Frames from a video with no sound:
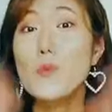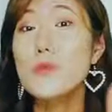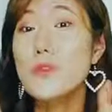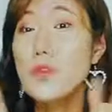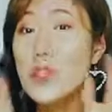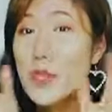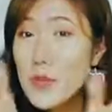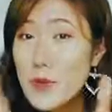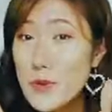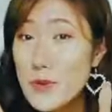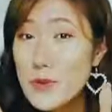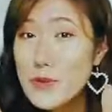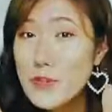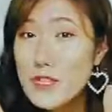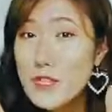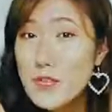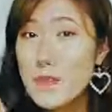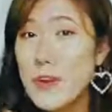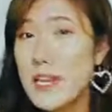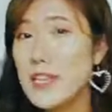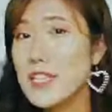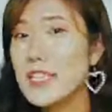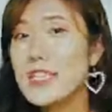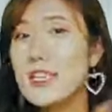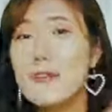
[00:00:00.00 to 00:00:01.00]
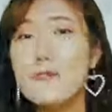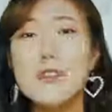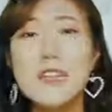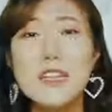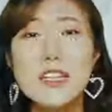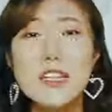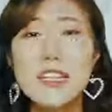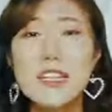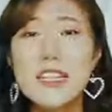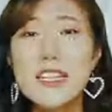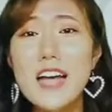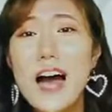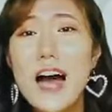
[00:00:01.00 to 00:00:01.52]
I hope you spend
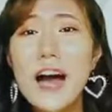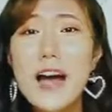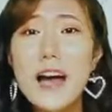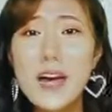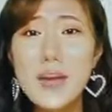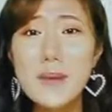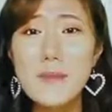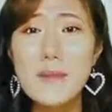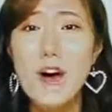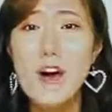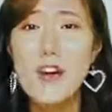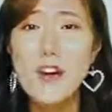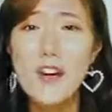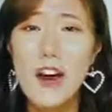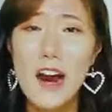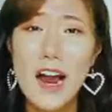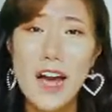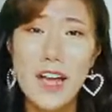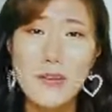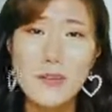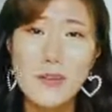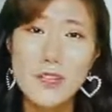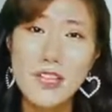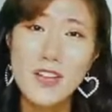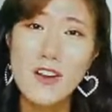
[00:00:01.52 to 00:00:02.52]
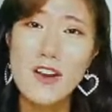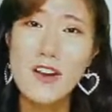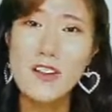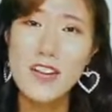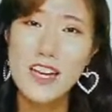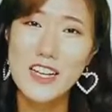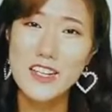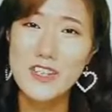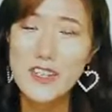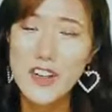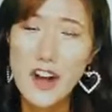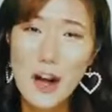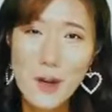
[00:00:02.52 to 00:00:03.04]
some good time on our Atomy's
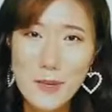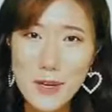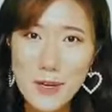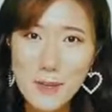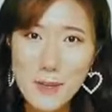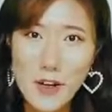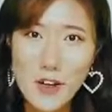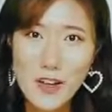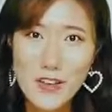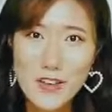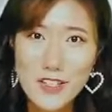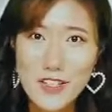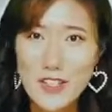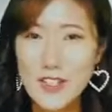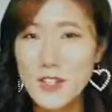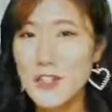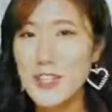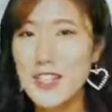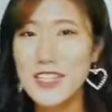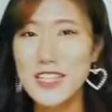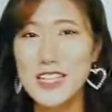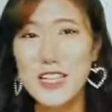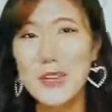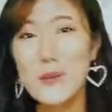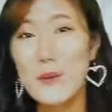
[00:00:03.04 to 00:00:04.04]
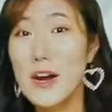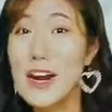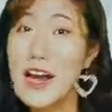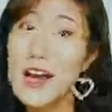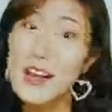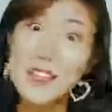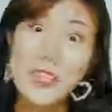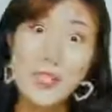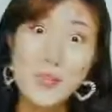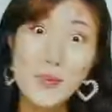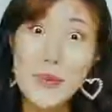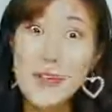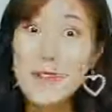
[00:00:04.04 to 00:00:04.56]
online shopping mall to see
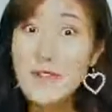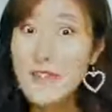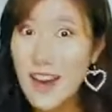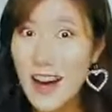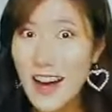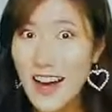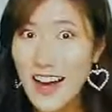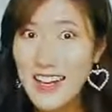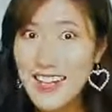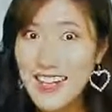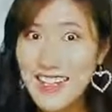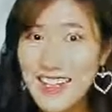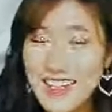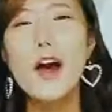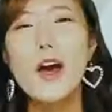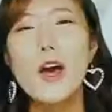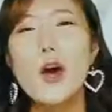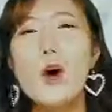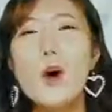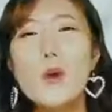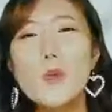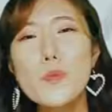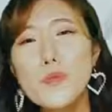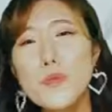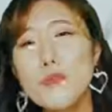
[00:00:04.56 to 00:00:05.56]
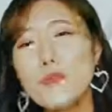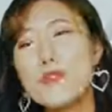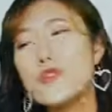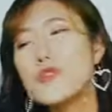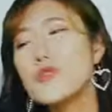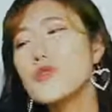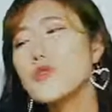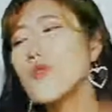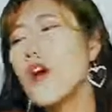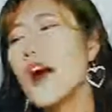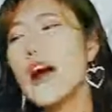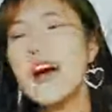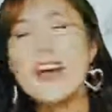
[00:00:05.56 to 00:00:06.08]
what else we've got. I hope
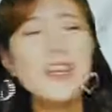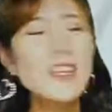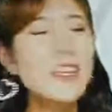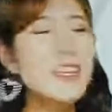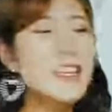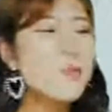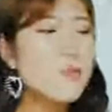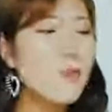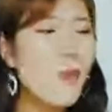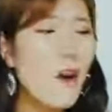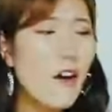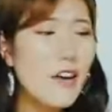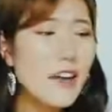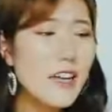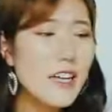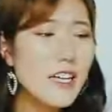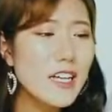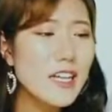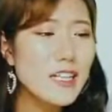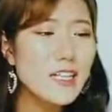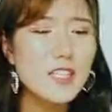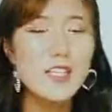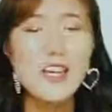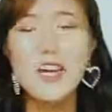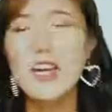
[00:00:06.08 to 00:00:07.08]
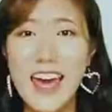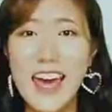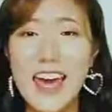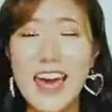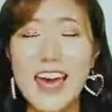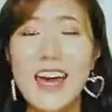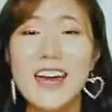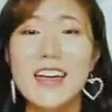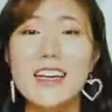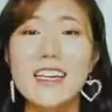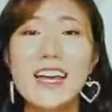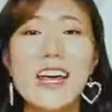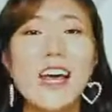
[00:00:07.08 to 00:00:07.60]
you try these products
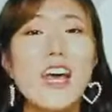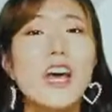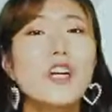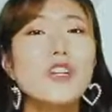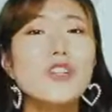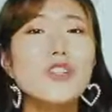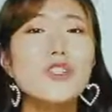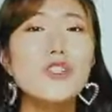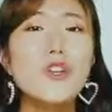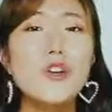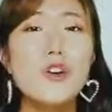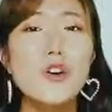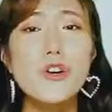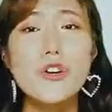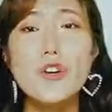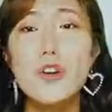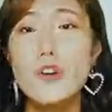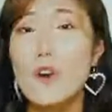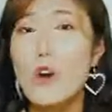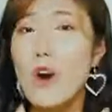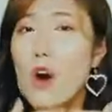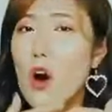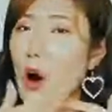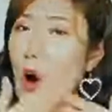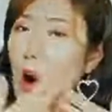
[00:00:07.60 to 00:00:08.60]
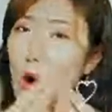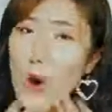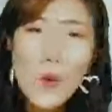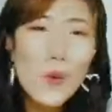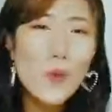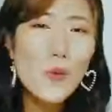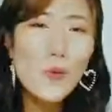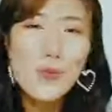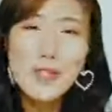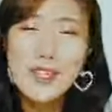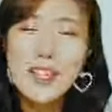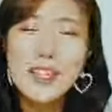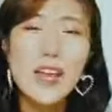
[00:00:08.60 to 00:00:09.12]
and share your
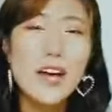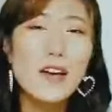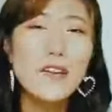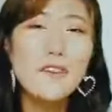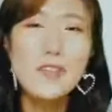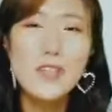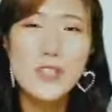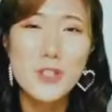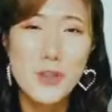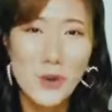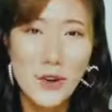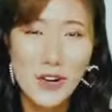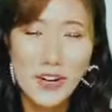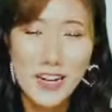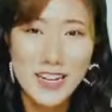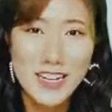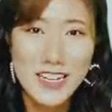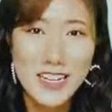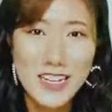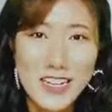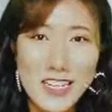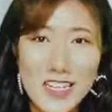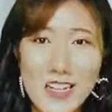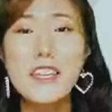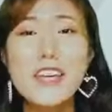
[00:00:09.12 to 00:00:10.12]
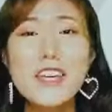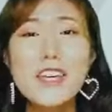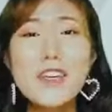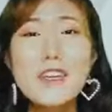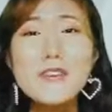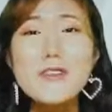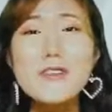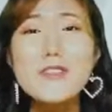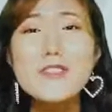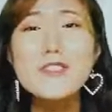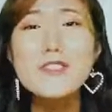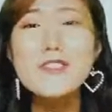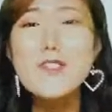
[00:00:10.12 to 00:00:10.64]
own love stories.
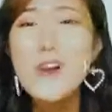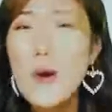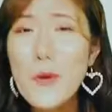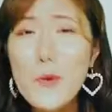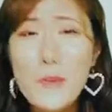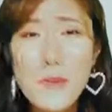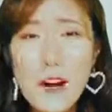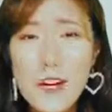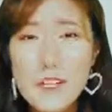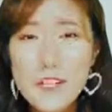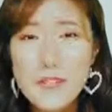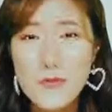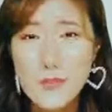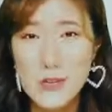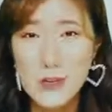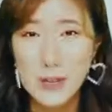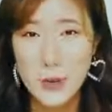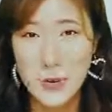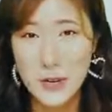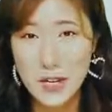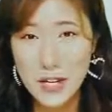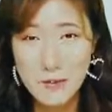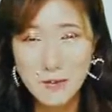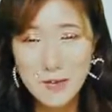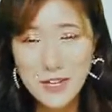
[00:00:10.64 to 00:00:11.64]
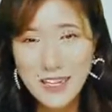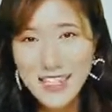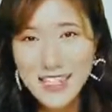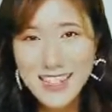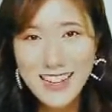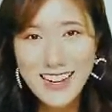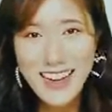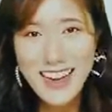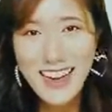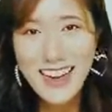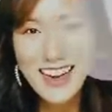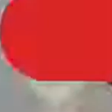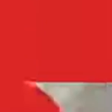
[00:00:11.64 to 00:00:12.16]
Thank you so much for joining
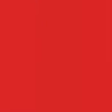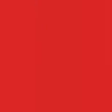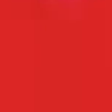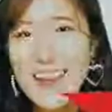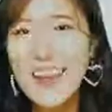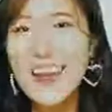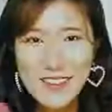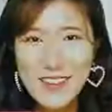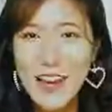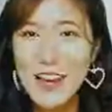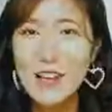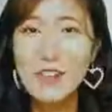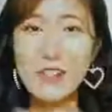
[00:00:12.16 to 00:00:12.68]
me today.